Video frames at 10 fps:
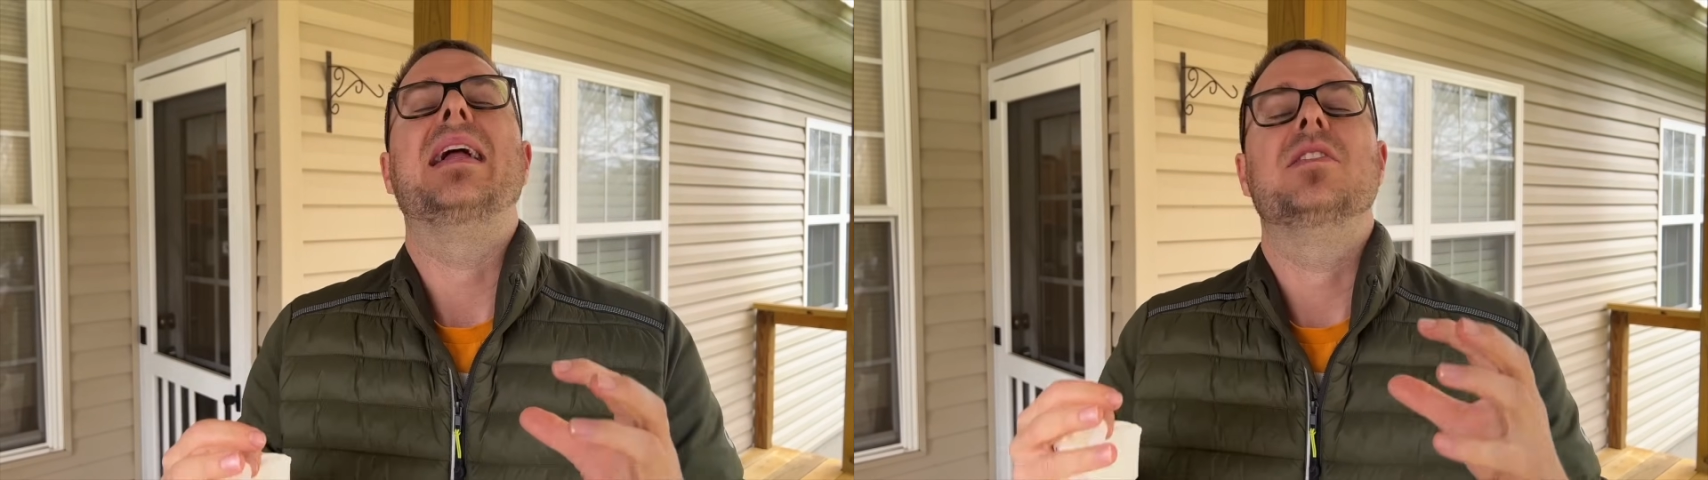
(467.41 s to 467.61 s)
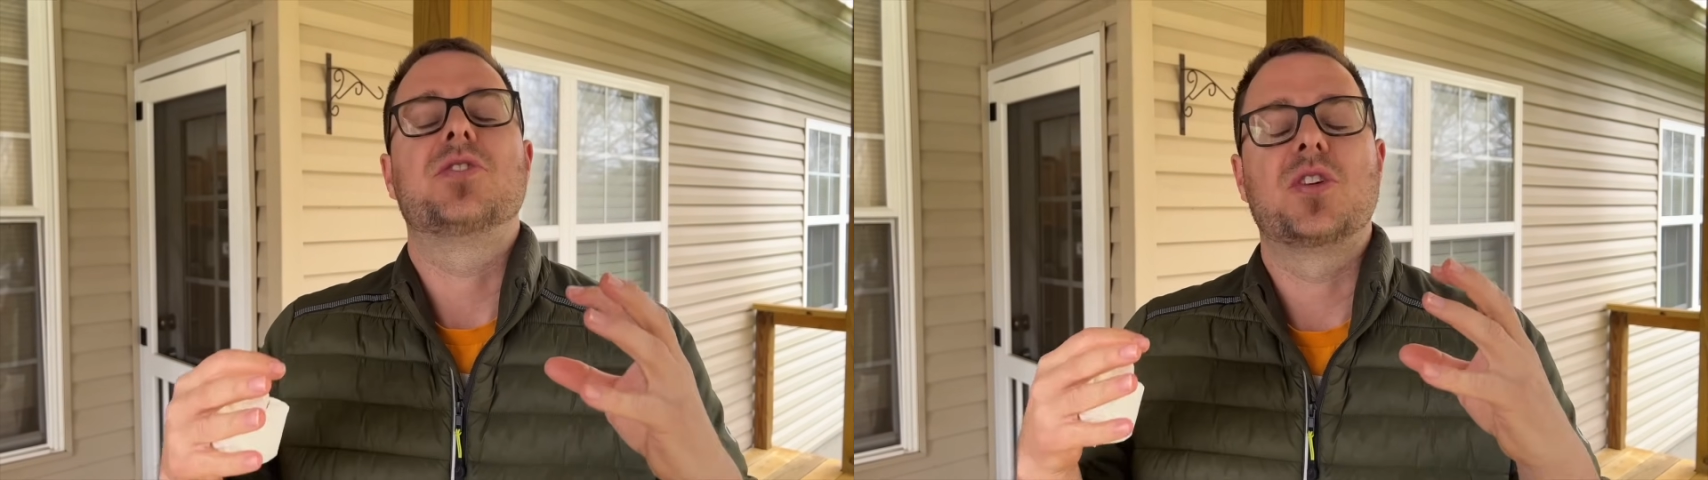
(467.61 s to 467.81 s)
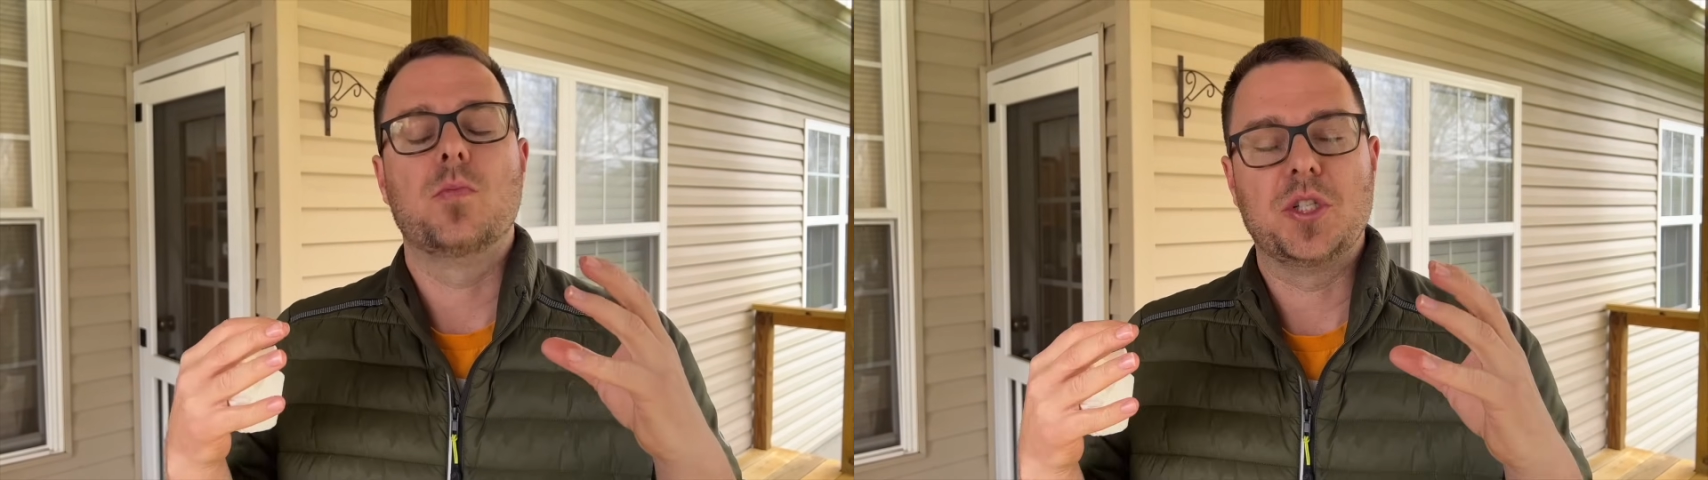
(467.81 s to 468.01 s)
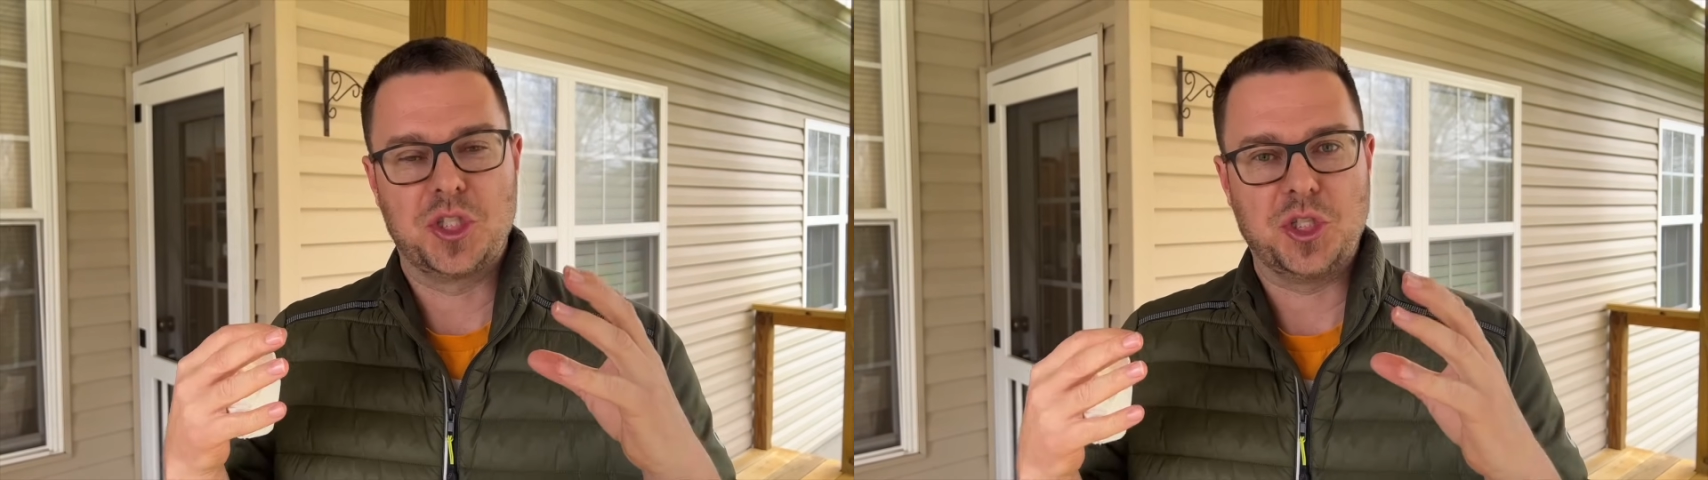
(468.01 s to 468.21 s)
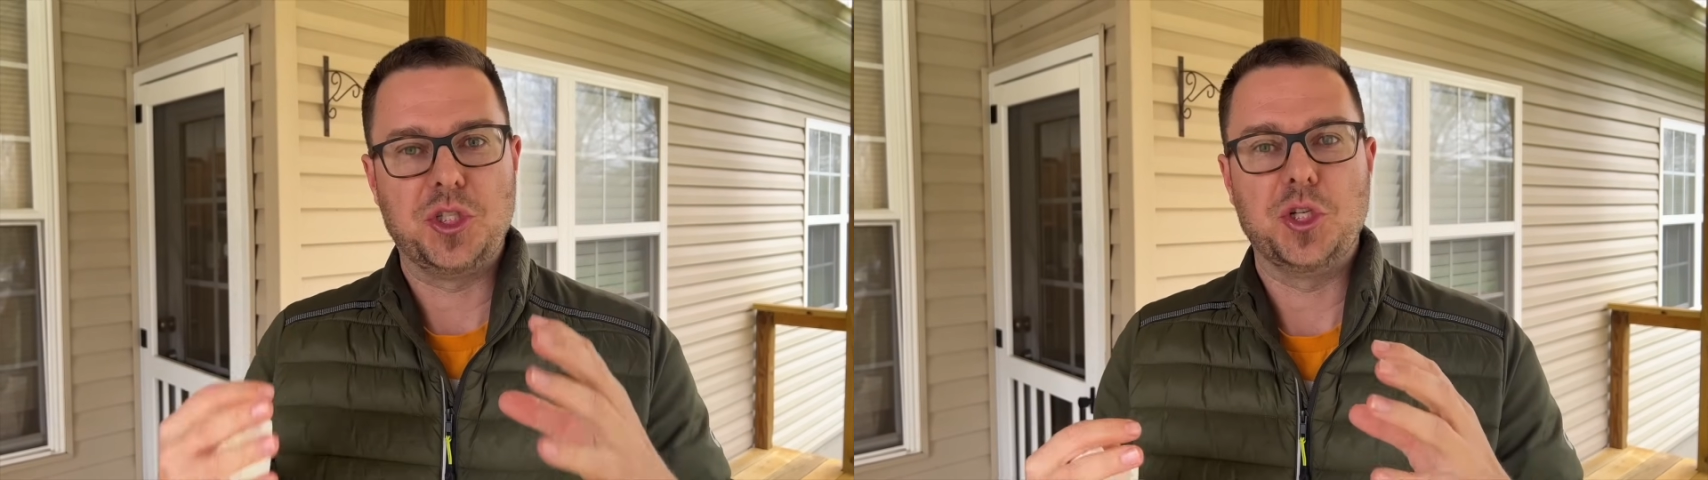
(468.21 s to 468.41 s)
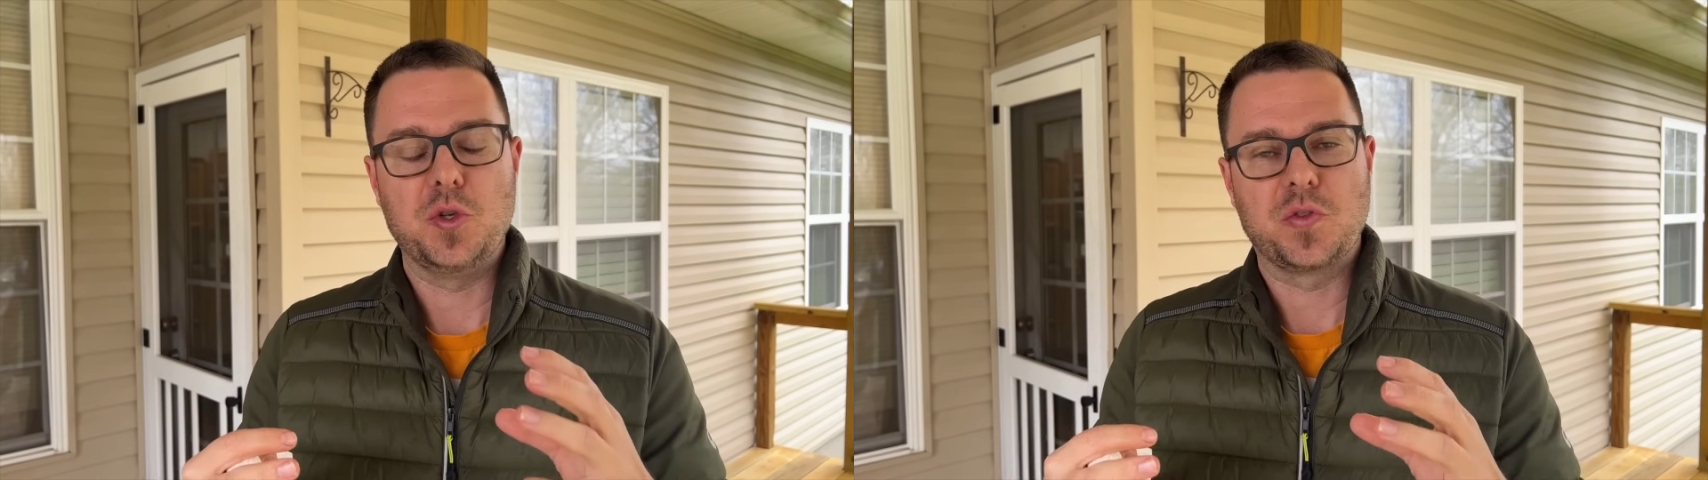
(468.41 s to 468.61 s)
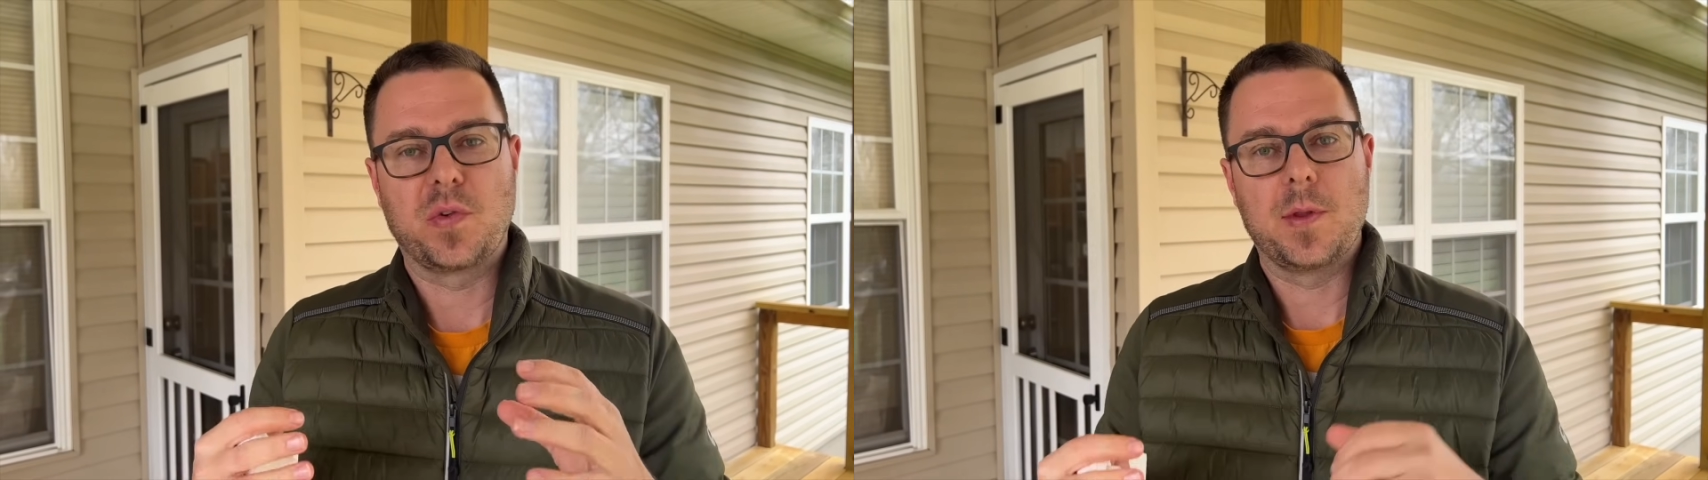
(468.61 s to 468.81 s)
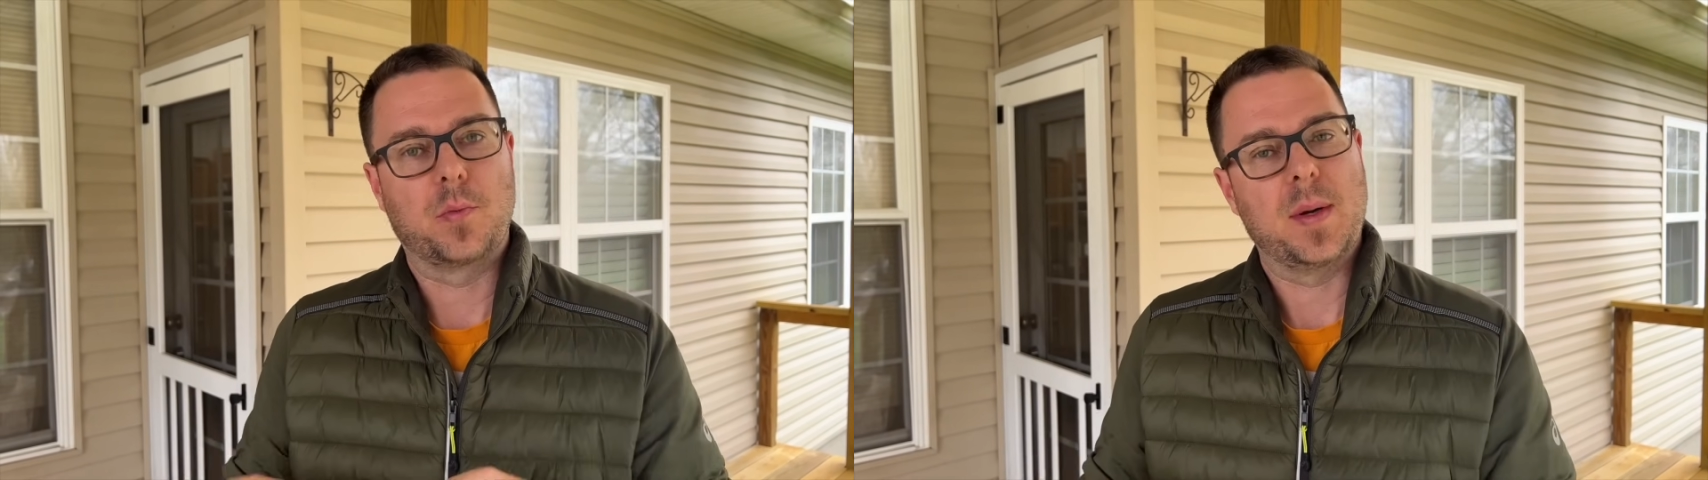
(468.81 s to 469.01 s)
and so much juice from
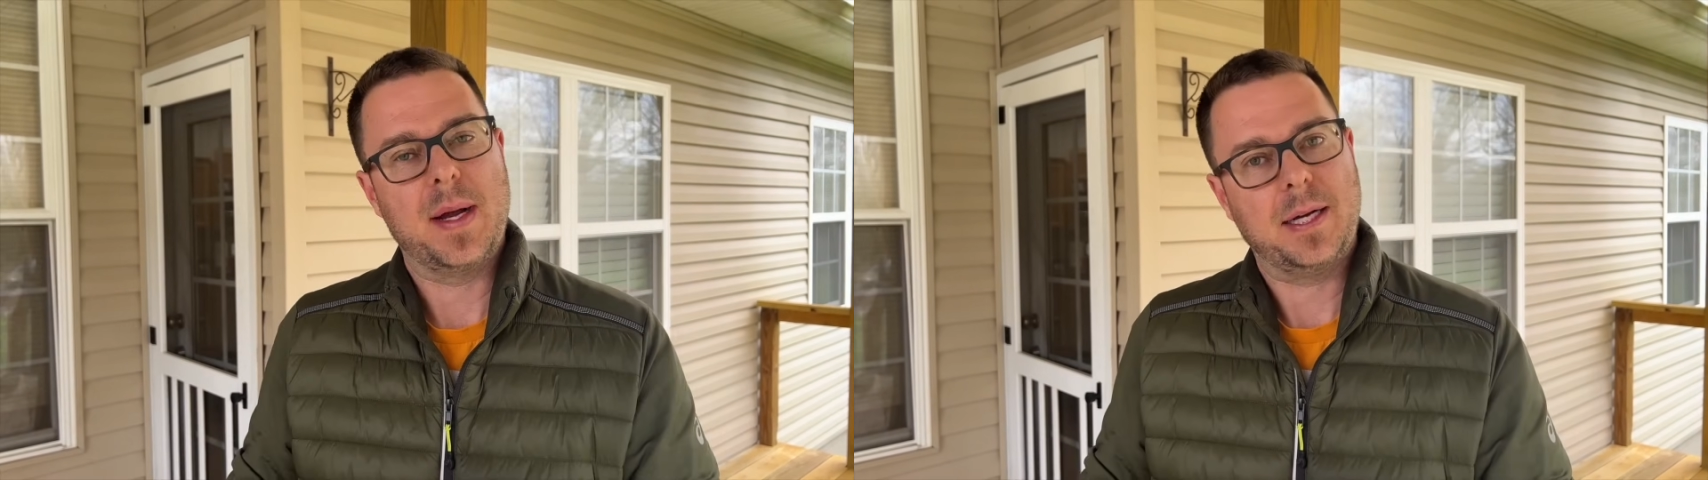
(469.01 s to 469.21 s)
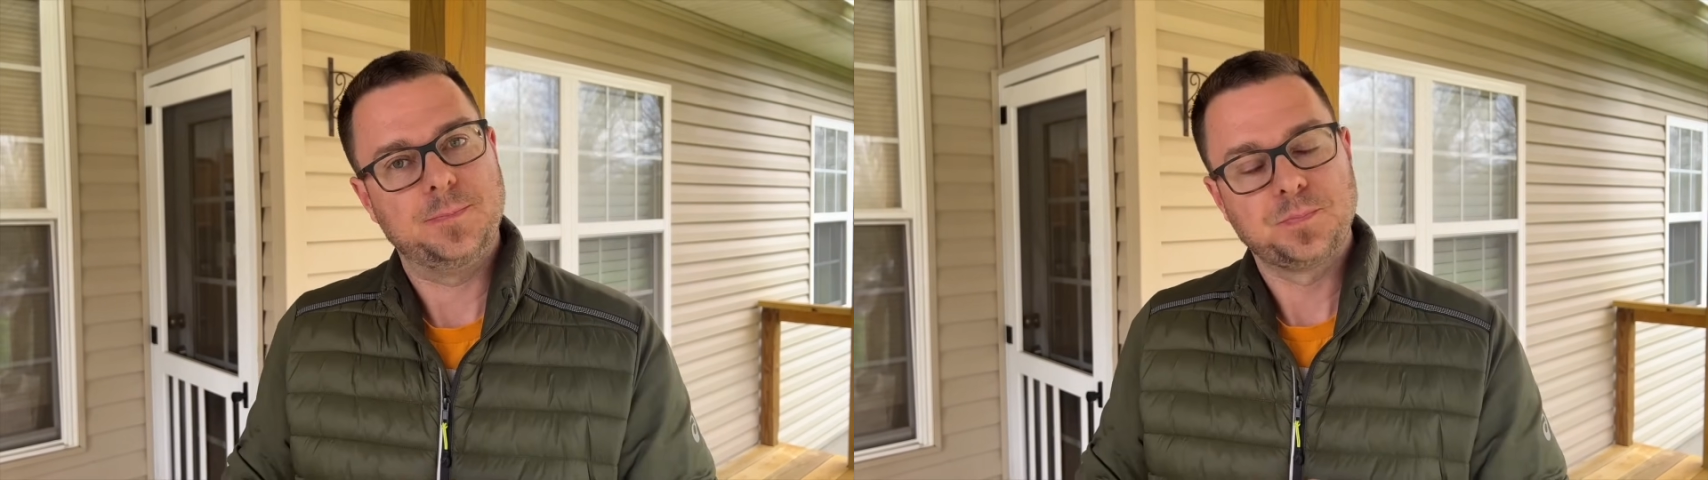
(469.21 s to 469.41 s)
the ribeye.